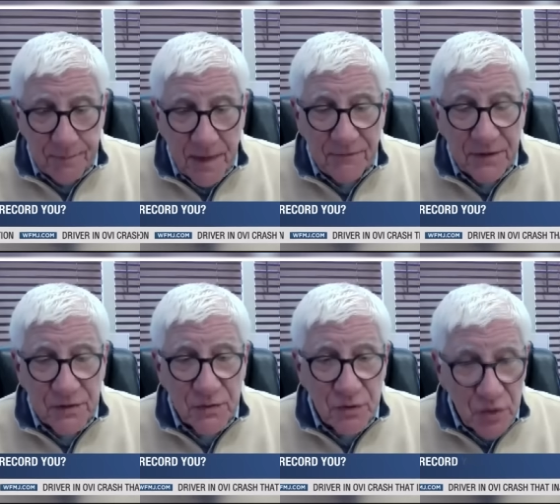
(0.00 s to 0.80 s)
if
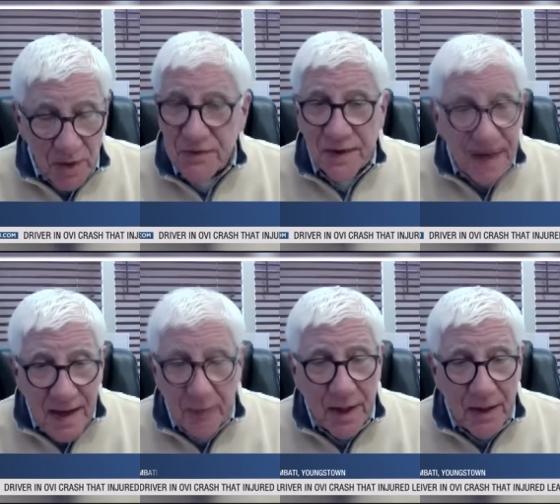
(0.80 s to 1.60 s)
it's just a
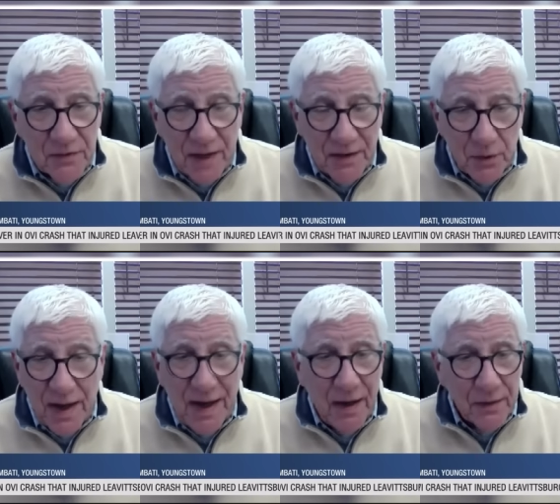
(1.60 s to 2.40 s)
camera outside your
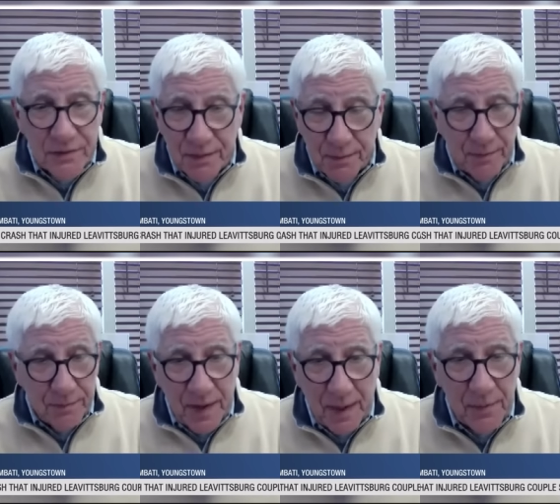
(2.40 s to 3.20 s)
house that
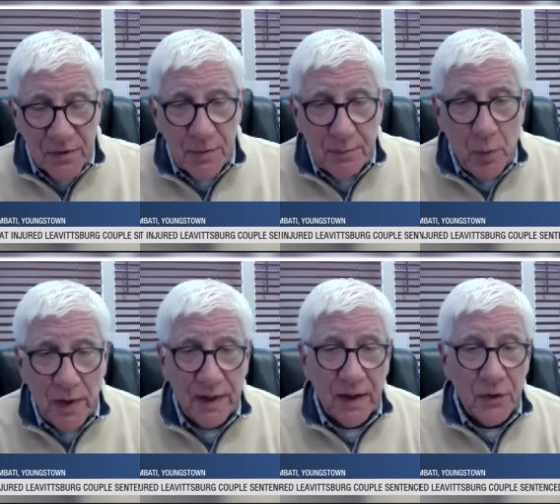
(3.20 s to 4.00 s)
happens to be
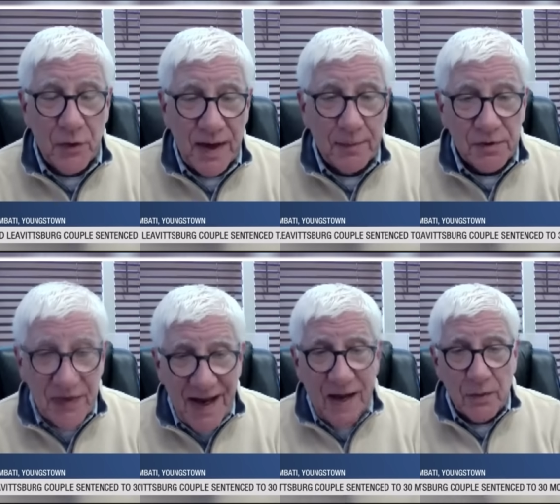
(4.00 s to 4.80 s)
pointing at your neighbor's
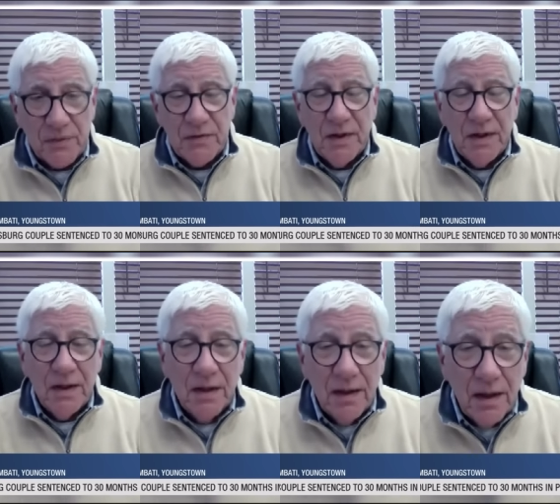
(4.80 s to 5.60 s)
house,
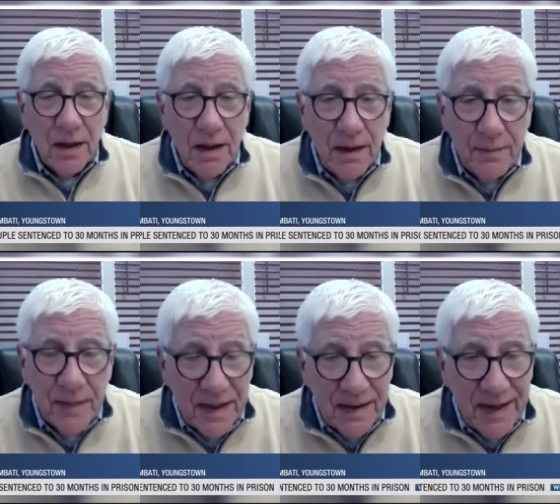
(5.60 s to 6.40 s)
um,
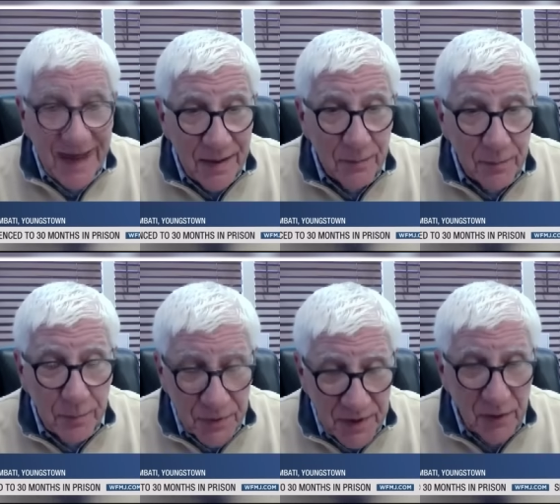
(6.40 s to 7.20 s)
and and
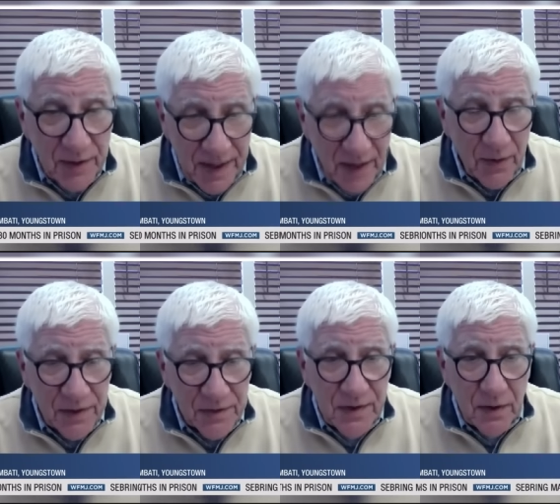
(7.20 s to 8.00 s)
particularly
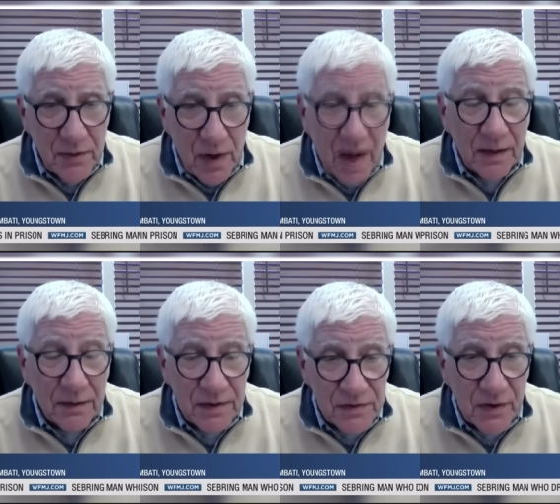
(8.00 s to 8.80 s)
areas that are
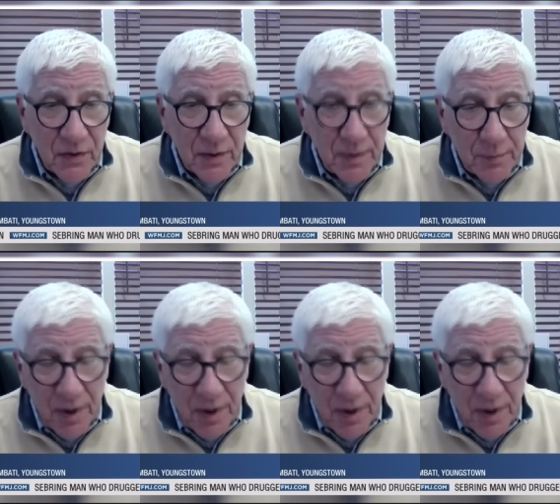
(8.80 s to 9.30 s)
not considered to be